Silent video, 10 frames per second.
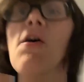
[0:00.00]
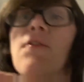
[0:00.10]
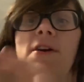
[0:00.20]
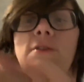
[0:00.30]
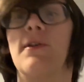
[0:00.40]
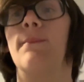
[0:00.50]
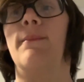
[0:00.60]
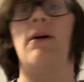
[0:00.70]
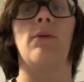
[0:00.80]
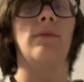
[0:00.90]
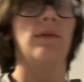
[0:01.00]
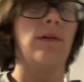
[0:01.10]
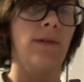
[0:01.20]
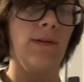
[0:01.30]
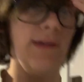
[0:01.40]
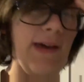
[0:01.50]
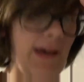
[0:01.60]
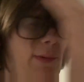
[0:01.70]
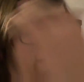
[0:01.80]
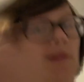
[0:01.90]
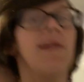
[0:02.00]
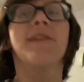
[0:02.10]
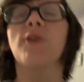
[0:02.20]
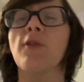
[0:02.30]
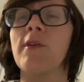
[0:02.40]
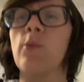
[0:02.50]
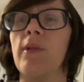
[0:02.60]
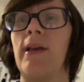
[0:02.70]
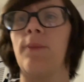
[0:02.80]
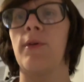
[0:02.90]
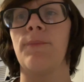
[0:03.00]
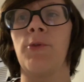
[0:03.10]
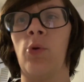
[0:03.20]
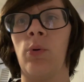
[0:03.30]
figure something out. Anyway, let's go see what Liam's up to.